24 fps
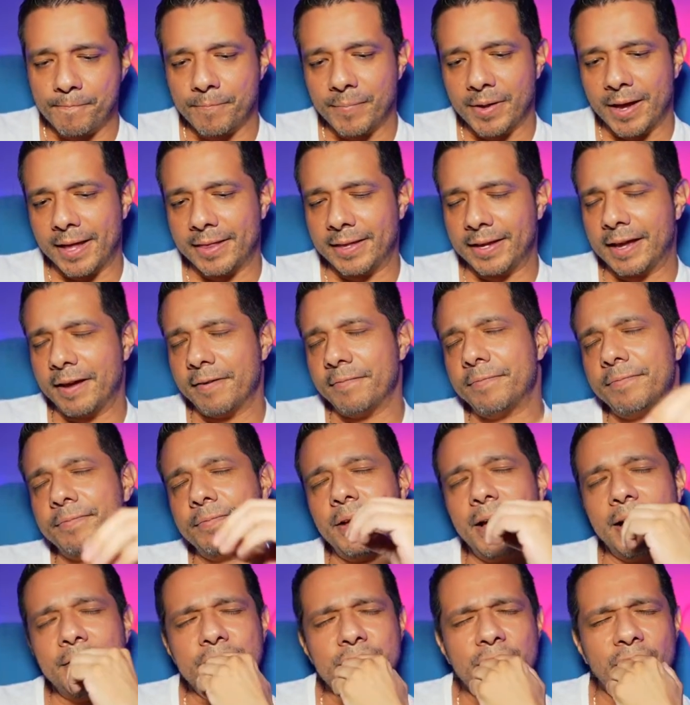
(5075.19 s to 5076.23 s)
think
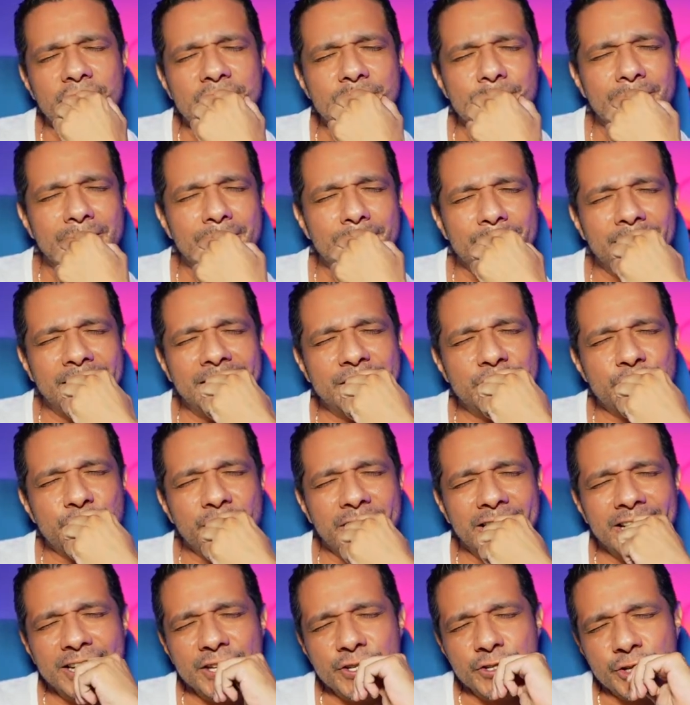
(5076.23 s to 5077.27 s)
I've talked about my
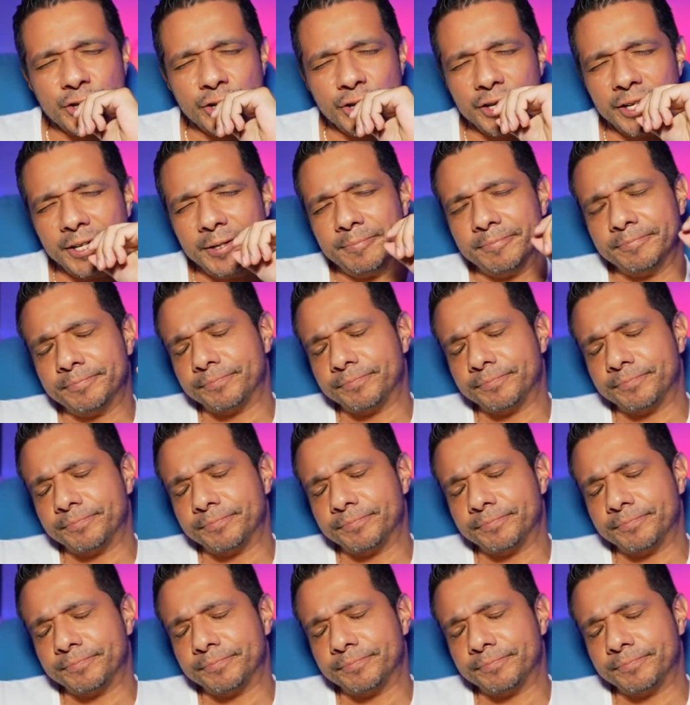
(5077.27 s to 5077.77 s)
trading journey.